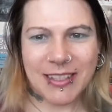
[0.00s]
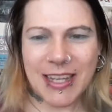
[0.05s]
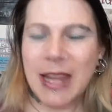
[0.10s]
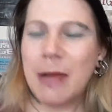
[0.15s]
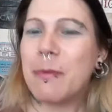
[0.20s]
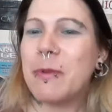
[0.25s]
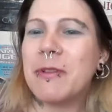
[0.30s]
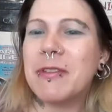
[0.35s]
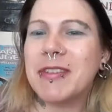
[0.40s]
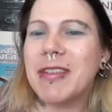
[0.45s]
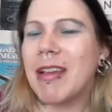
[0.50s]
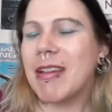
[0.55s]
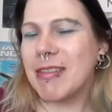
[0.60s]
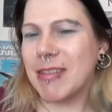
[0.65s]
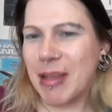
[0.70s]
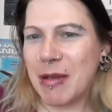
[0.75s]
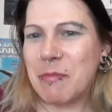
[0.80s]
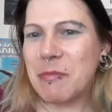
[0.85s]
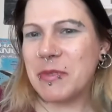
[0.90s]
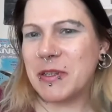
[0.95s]
Tables are
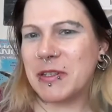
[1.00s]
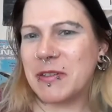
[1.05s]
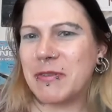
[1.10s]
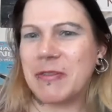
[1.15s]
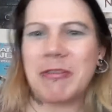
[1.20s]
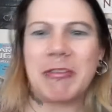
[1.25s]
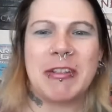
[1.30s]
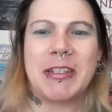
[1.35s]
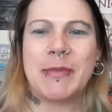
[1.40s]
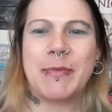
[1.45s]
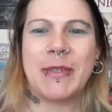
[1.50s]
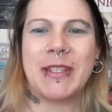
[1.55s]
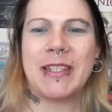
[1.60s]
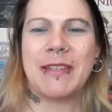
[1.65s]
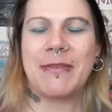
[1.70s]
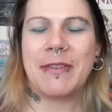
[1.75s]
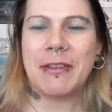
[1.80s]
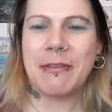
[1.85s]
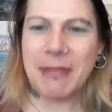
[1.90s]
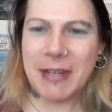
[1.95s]
numbered for a
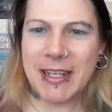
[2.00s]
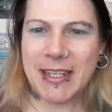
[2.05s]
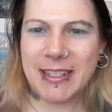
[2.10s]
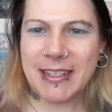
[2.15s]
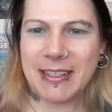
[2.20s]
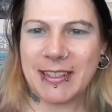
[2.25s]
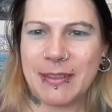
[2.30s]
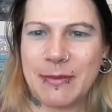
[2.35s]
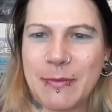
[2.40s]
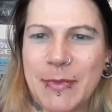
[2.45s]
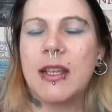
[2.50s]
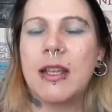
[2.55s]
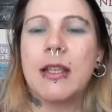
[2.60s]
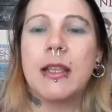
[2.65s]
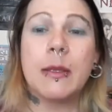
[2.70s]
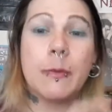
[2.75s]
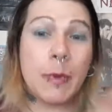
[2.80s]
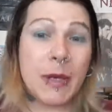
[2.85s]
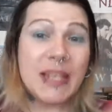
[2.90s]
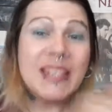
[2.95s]
specific reason.
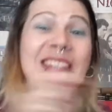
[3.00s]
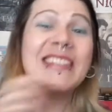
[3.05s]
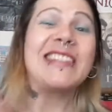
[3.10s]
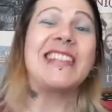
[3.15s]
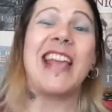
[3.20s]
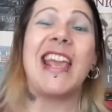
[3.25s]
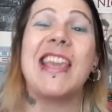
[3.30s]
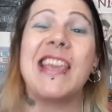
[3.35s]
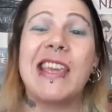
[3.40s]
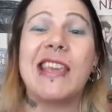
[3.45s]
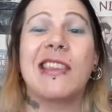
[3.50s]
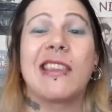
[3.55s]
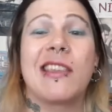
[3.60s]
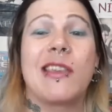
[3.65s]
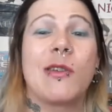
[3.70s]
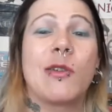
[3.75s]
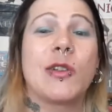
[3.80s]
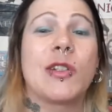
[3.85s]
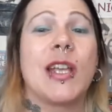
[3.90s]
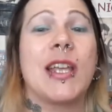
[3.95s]
The person taking
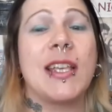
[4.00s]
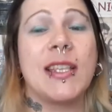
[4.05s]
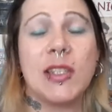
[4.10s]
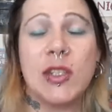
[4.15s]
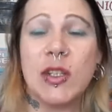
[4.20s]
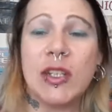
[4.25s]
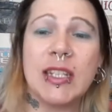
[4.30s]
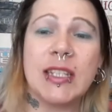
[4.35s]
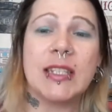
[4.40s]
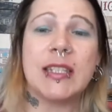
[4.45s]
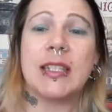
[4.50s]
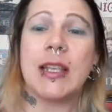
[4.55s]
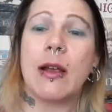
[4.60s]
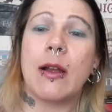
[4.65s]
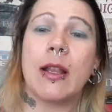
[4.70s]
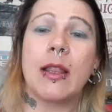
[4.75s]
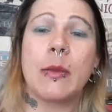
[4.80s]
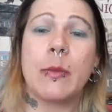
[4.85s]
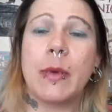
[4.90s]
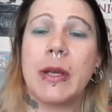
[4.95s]
the order is not
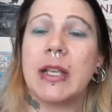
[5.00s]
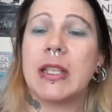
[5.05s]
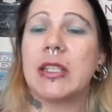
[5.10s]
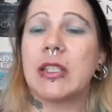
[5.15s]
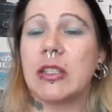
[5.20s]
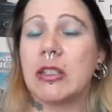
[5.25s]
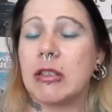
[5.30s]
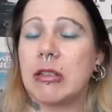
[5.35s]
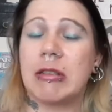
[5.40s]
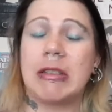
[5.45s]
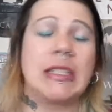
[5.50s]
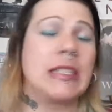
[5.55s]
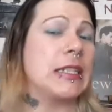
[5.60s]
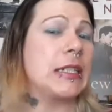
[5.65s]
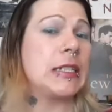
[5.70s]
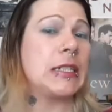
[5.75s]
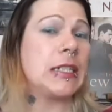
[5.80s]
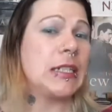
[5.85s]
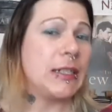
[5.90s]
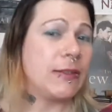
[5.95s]
necessarily the person who
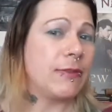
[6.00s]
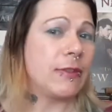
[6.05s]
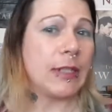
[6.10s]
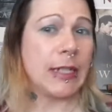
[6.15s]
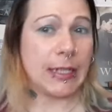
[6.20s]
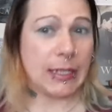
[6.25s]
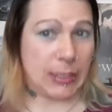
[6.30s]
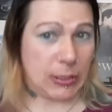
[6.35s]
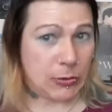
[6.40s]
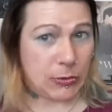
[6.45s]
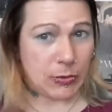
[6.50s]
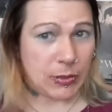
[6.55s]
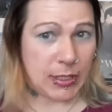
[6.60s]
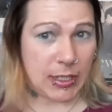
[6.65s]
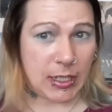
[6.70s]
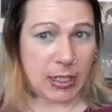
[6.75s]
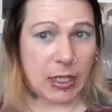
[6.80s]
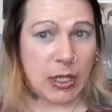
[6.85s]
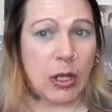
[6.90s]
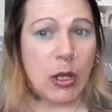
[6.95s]
is delivering the
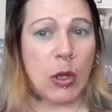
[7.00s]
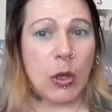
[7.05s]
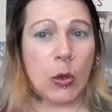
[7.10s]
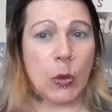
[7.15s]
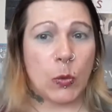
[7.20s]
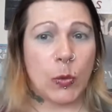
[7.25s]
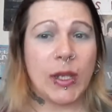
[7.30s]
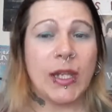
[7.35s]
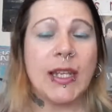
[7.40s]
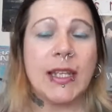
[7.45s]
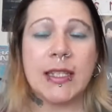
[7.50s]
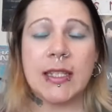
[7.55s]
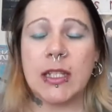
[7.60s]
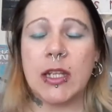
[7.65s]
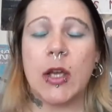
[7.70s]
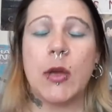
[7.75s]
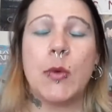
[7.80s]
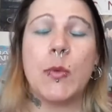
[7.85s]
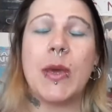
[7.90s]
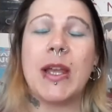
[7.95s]
order. We need
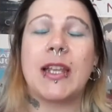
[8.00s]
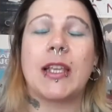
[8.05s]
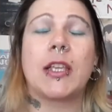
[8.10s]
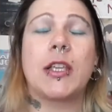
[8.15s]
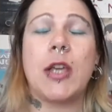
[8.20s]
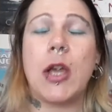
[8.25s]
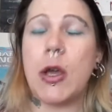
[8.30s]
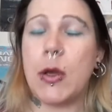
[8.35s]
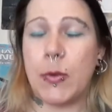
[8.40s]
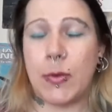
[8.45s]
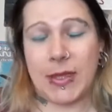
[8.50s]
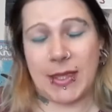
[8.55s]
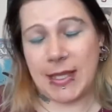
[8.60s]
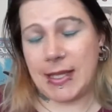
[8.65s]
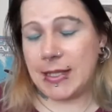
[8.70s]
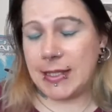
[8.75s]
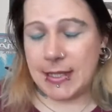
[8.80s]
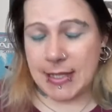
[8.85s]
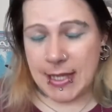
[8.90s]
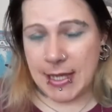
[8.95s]
to know where to go with
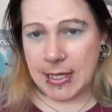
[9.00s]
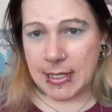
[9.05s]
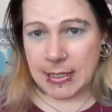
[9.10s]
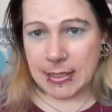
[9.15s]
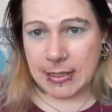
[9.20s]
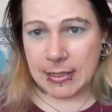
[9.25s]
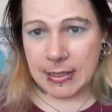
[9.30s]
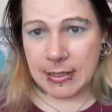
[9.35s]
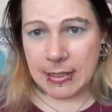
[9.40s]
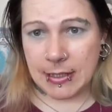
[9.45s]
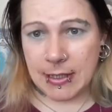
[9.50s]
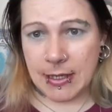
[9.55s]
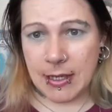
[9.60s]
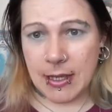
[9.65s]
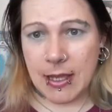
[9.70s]
these things.